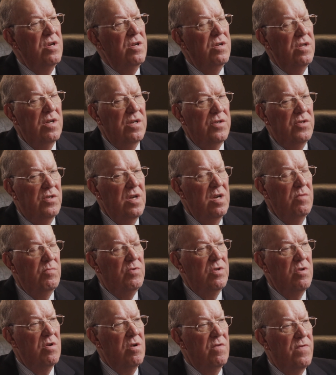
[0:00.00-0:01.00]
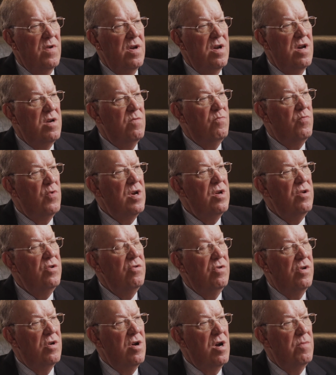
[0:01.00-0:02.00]
the end of that same shelf, I had a
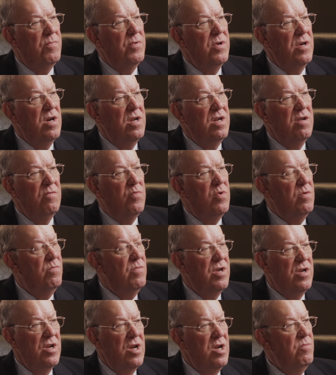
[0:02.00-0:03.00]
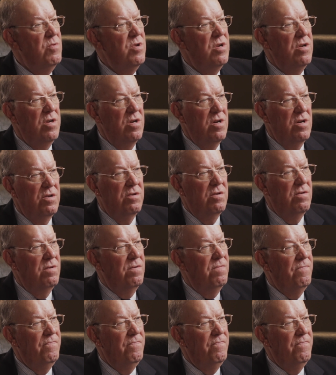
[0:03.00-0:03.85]
brand-new copy. Hadn't even put my name in it yet.